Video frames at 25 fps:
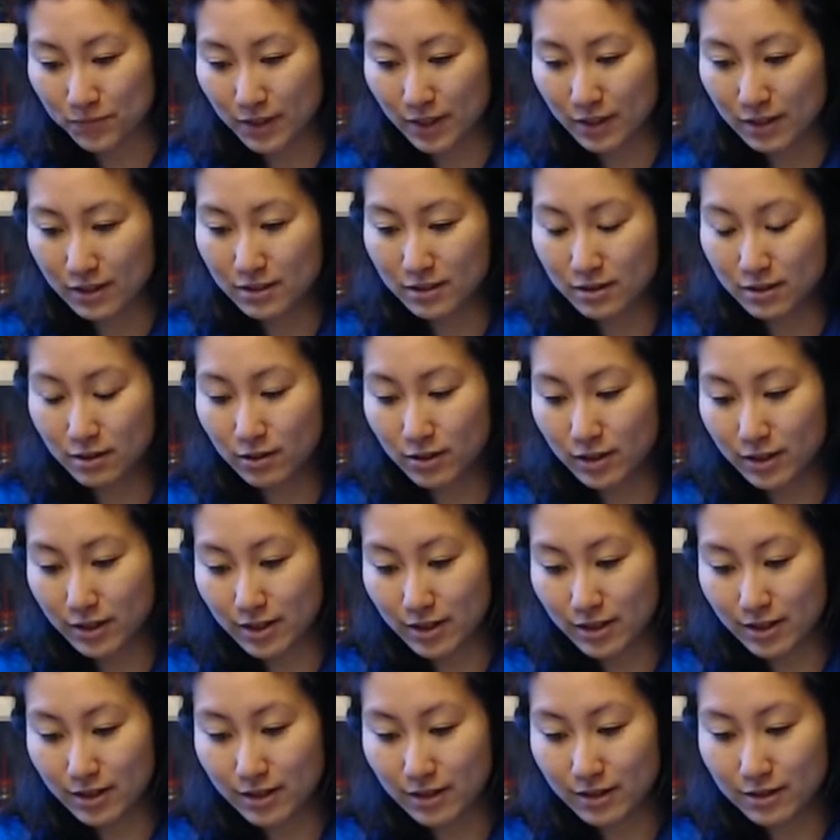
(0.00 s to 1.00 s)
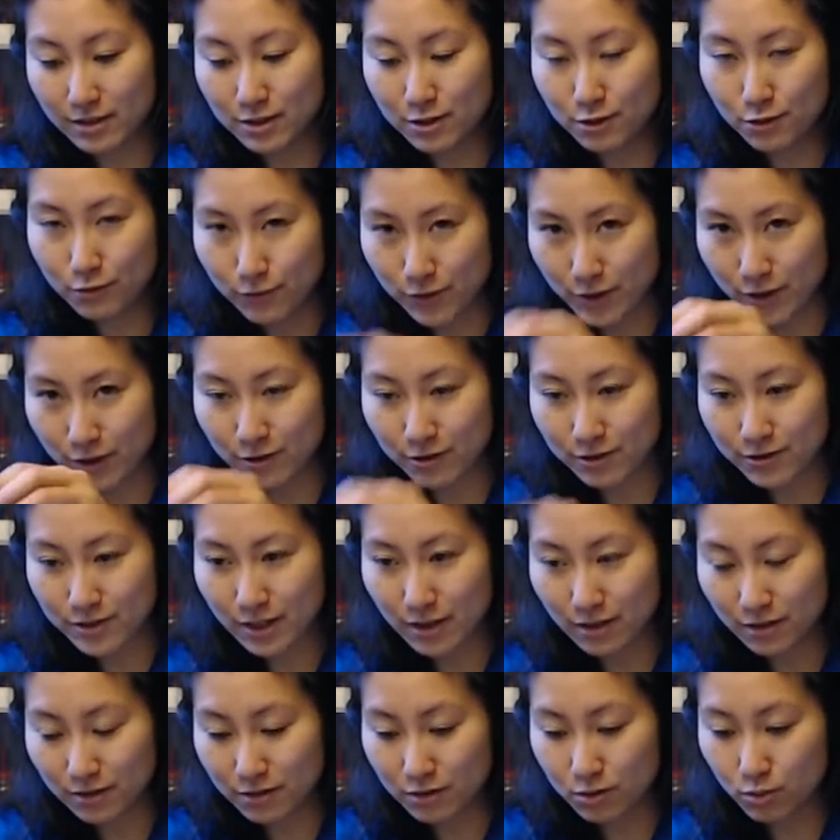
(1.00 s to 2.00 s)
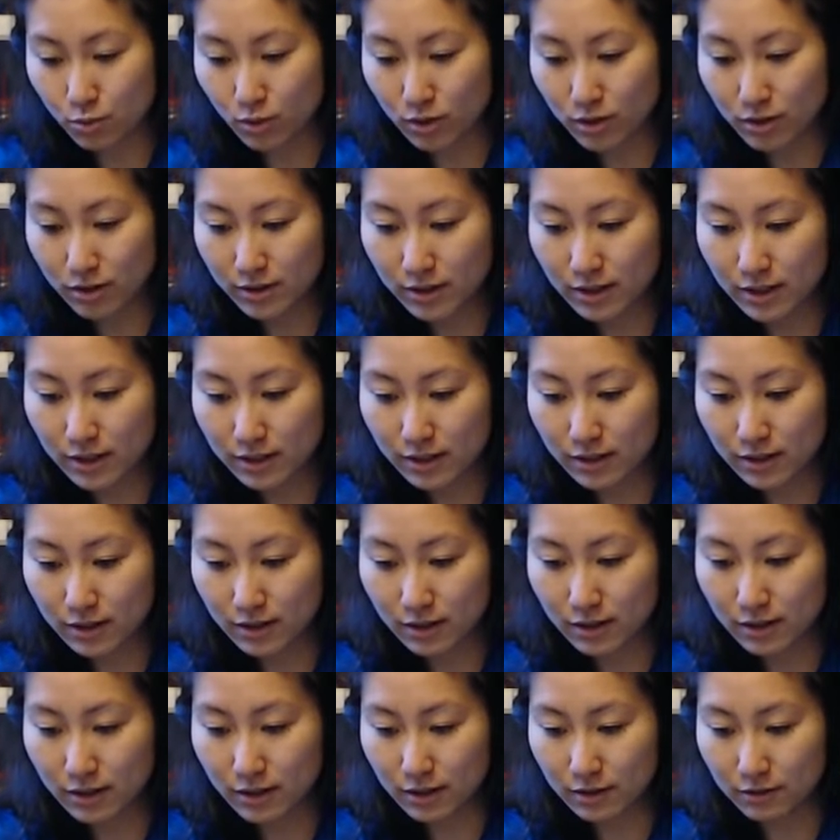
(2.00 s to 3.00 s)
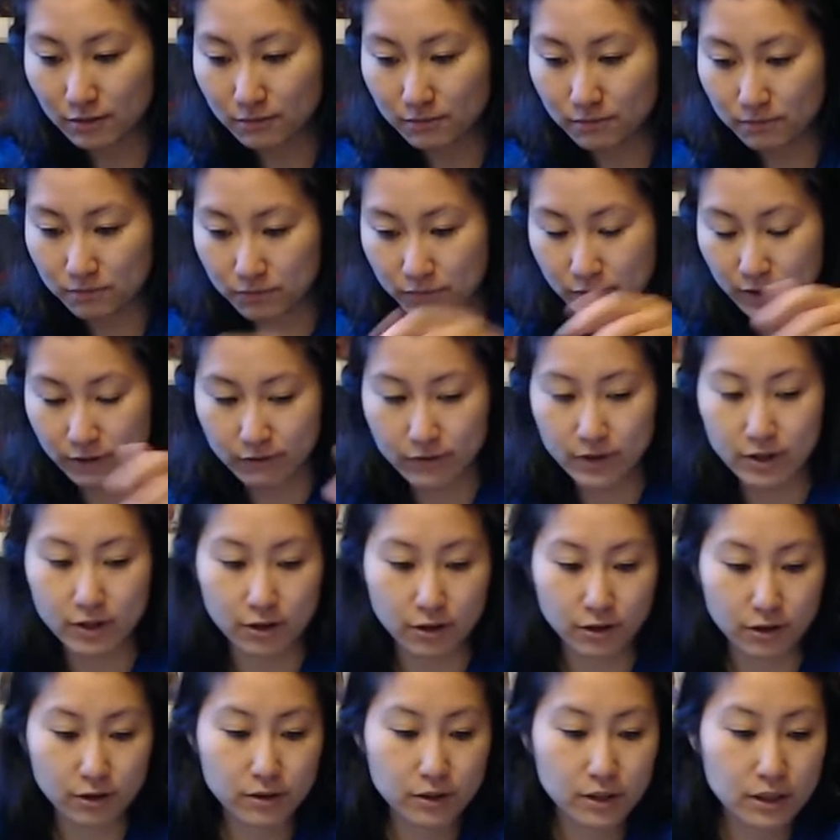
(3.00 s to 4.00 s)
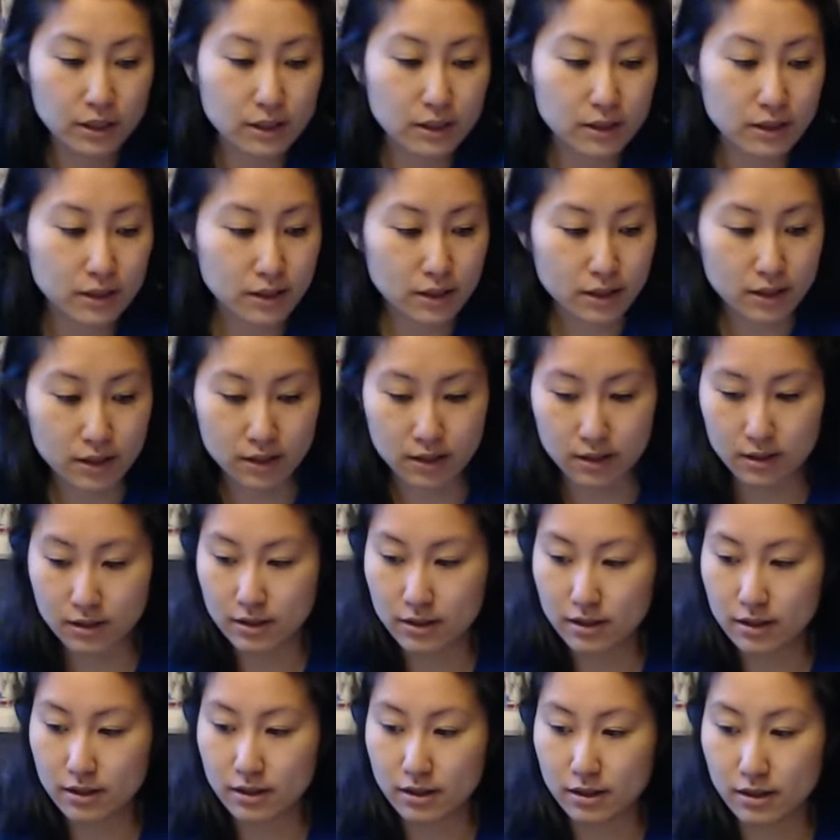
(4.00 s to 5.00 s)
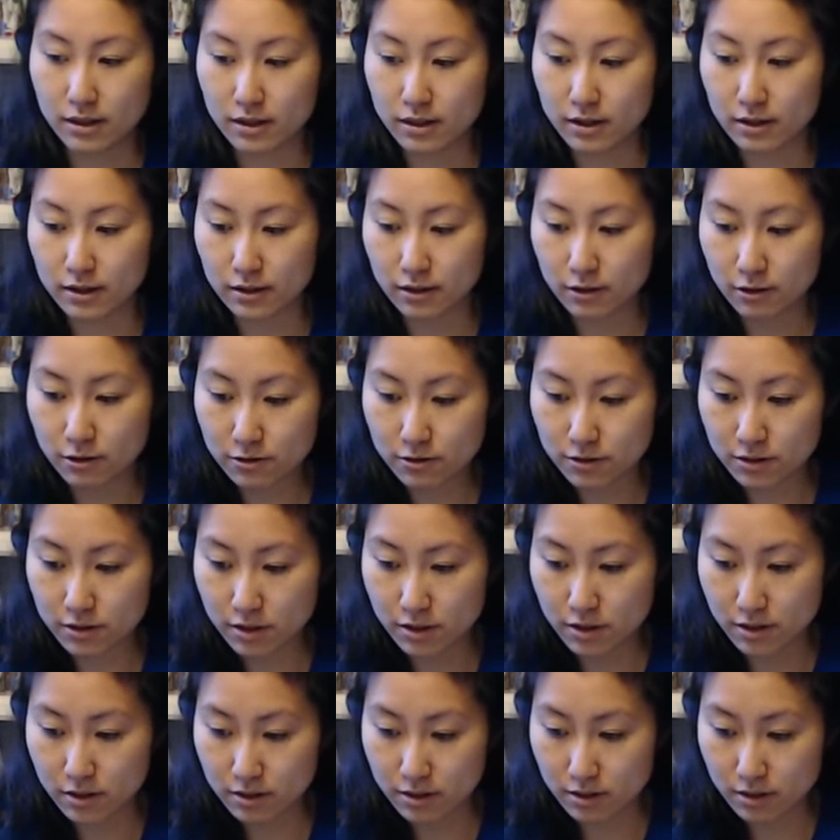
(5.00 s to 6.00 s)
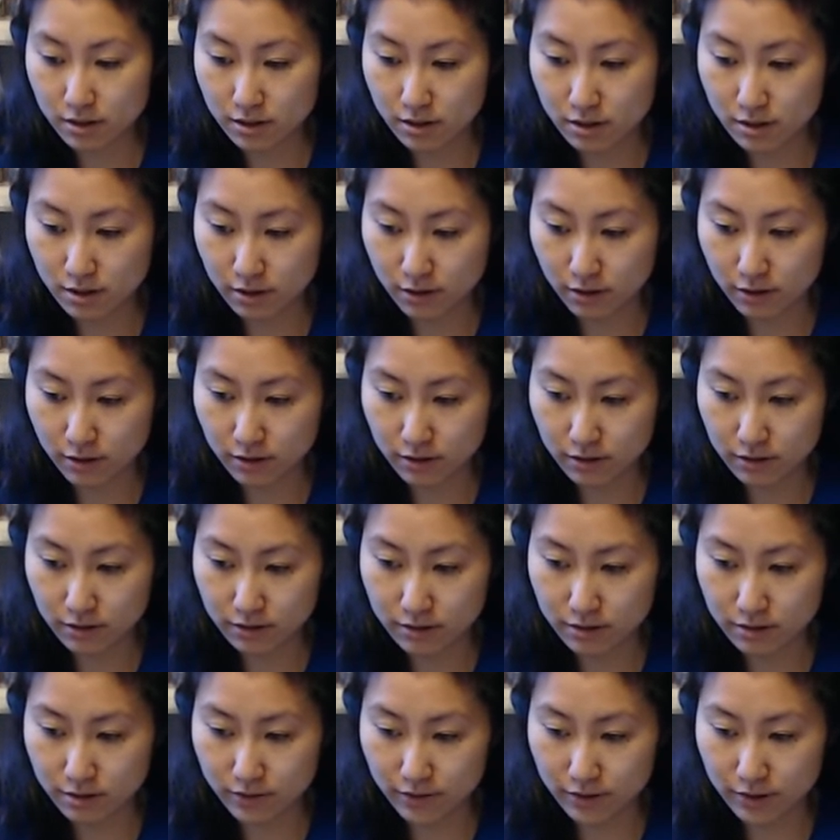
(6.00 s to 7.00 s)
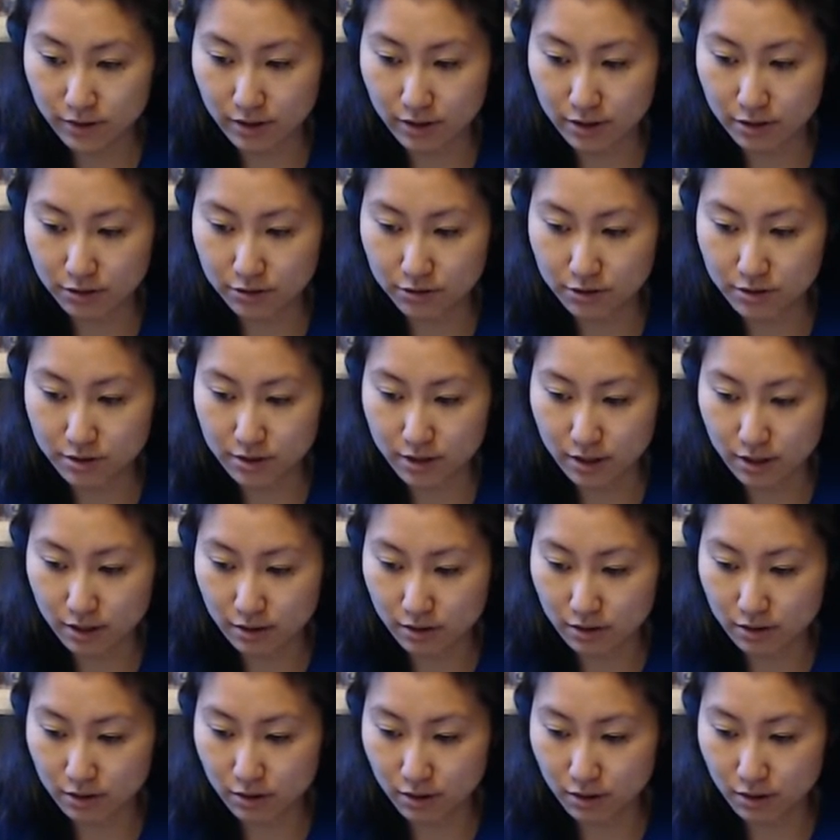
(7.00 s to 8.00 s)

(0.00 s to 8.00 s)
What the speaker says: So I got two figures out of this one figure. And then RC's here. Let me see if I can get her to stand up.